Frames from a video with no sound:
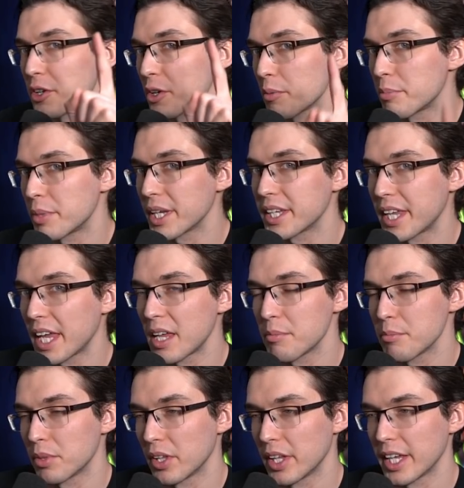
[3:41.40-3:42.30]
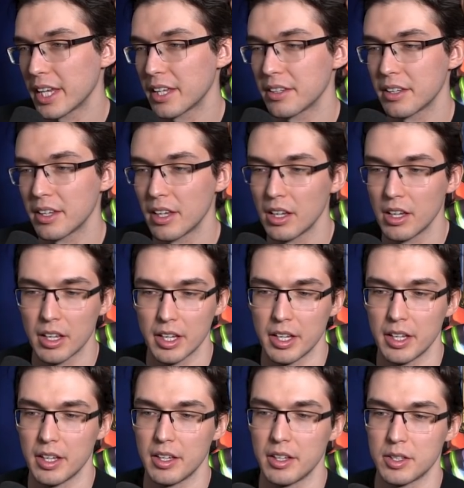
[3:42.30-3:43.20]
your big game plan
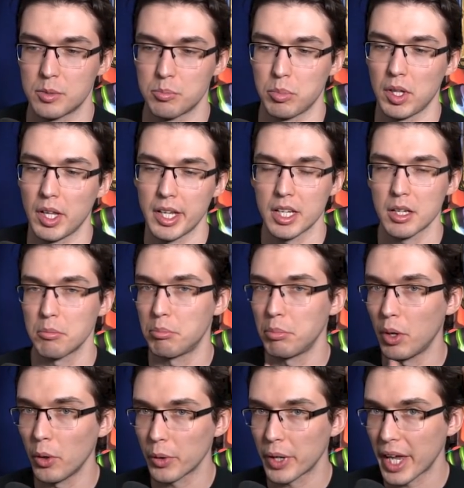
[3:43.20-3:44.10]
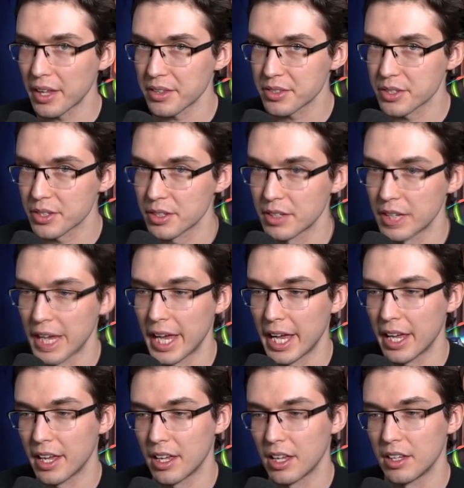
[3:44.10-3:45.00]
is playing Polkat
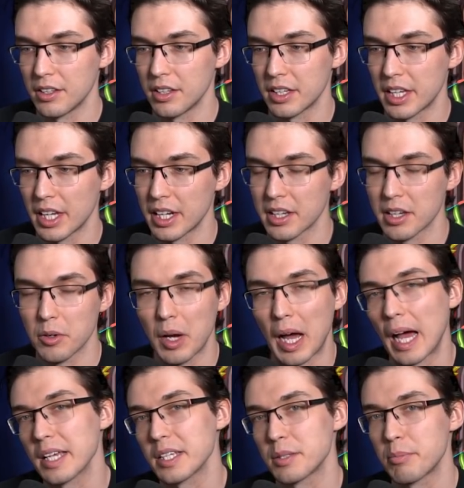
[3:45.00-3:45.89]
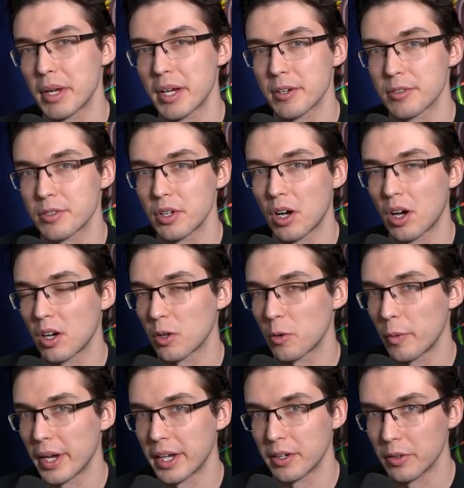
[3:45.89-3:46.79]
and getting out Heist Baron
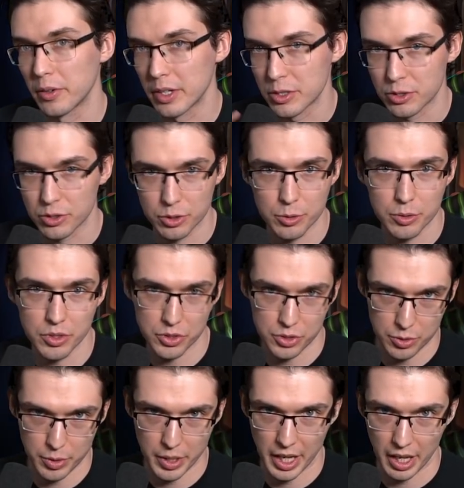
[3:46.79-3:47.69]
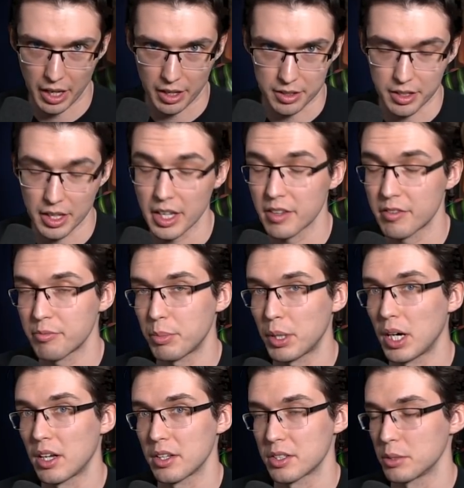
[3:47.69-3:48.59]
Togwaggle as soon as you can, if
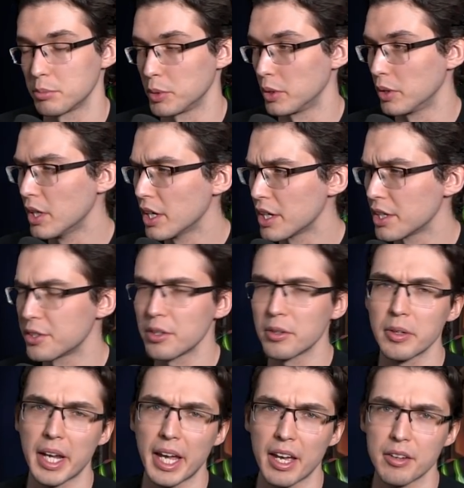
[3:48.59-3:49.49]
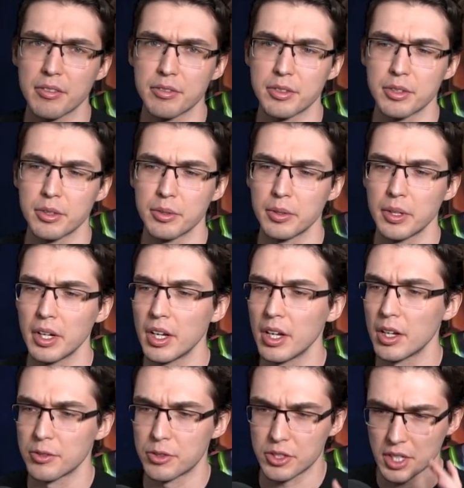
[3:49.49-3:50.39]
possible. You don't have to.
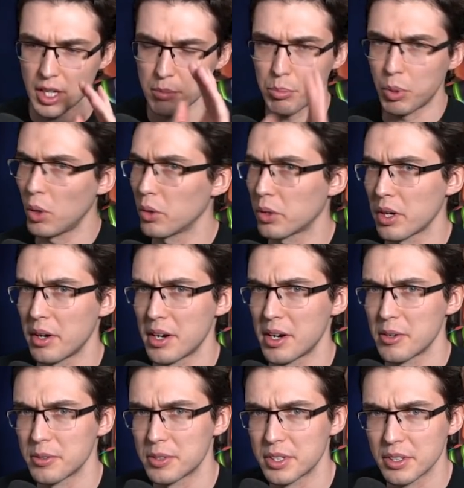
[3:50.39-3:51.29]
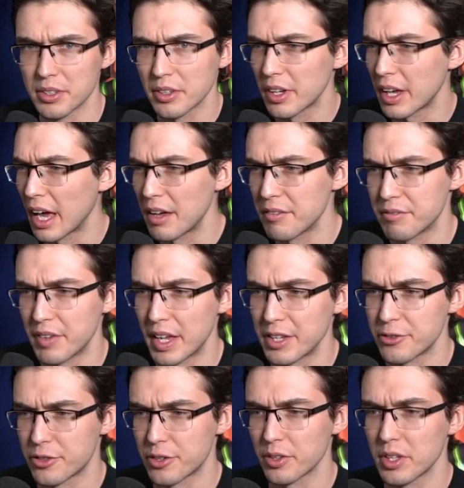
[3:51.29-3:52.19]
Just get Polkat out
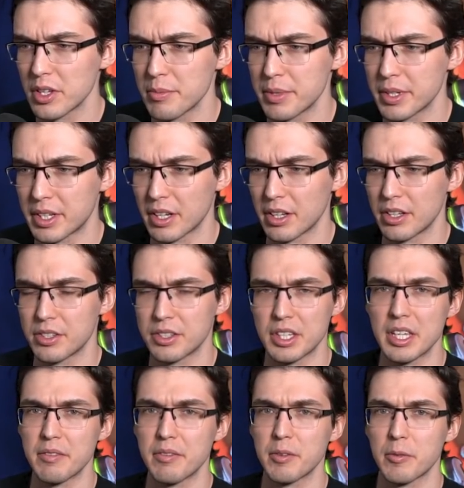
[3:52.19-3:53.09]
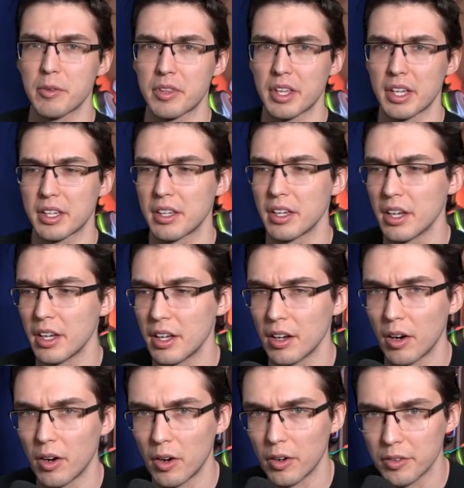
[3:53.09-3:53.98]
eventually, because even with like
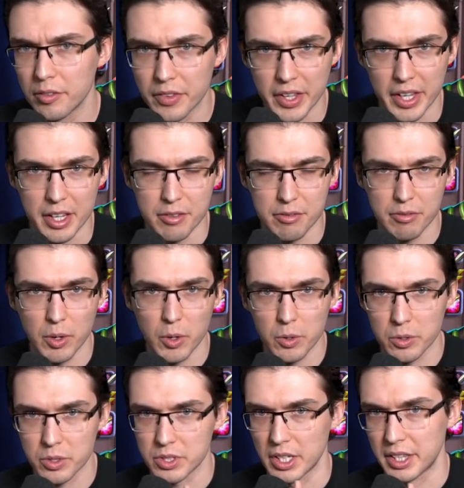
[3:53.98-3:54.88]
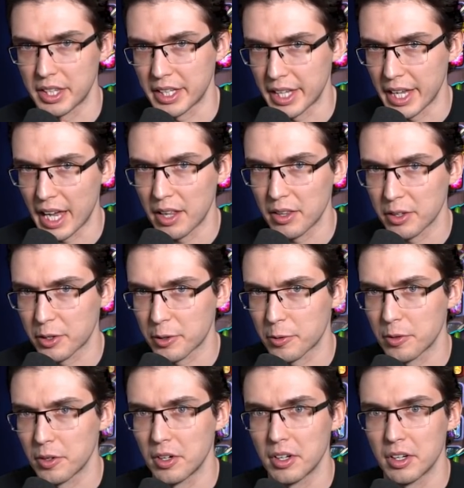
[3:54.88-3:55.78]
all of the invokes and the
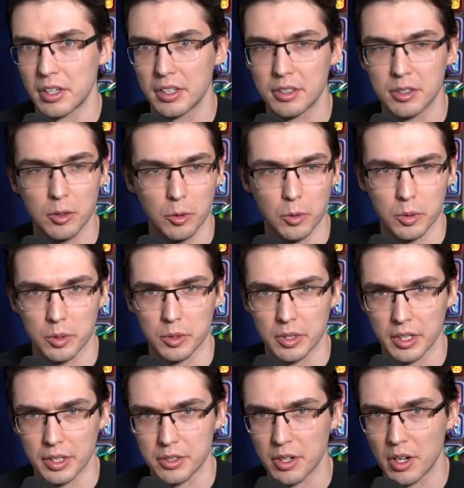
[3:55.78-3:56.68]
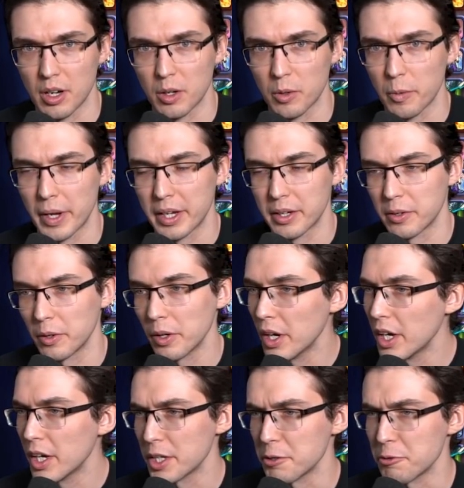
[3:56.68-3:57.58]
Gallicron or Togwaggle,
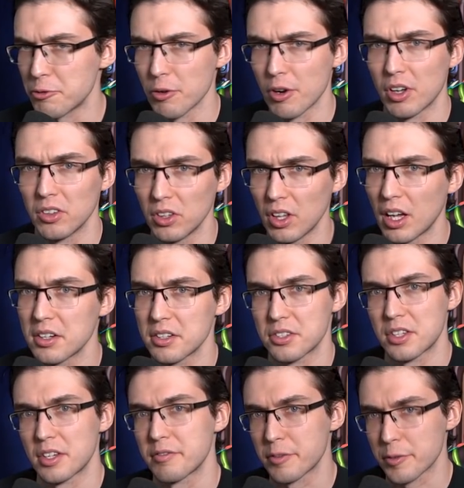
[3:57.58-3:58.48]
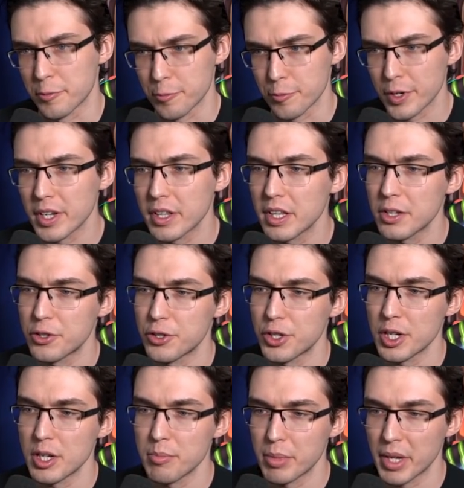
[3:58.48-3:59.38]
you draw a lot of stuff for really
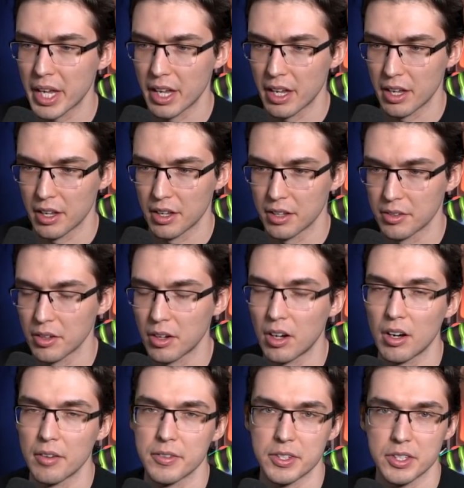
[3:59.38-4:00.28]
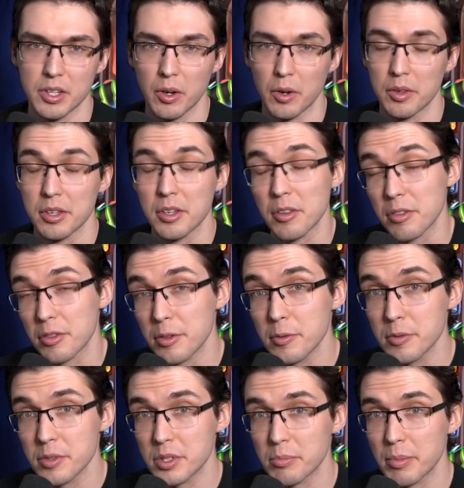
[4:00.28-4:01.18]
cheap, and obviously all the
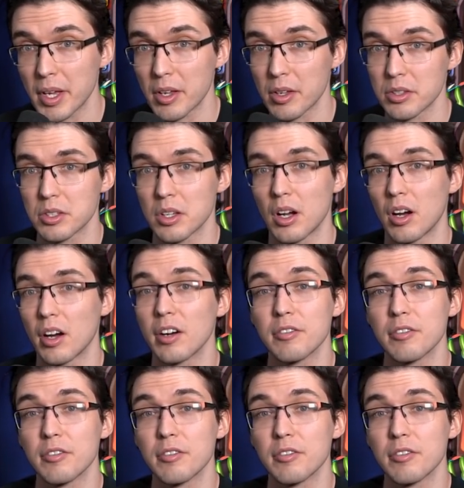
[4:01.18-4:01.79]
Cthulhu spells are